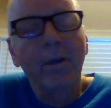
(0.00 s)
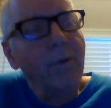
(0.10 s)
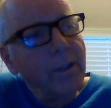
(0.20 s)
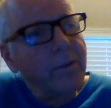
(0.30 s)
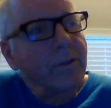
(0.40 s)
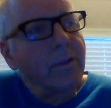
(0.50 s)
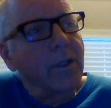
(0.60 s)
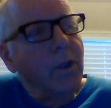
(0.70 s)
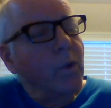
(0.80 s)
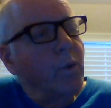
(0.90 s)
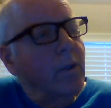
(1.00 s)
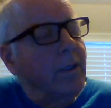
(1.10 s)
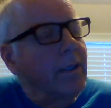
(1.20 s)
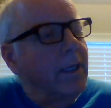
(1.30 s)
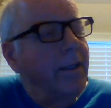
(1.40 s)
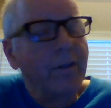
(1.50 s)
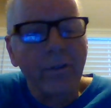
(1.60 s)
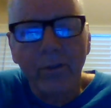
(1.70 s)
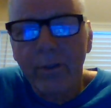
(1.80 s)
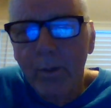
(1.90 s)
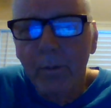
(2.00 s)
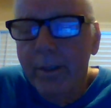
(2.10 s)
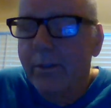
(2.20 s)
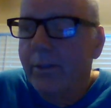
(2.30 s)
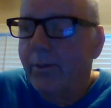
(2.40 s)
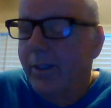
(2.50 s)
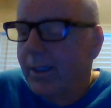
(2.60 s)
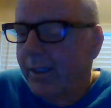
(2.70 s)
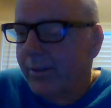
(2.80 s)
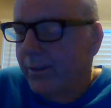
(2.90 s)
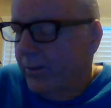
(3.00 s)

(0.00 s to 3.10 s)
Once it's in the cool of the day, there's just so much to it, guys.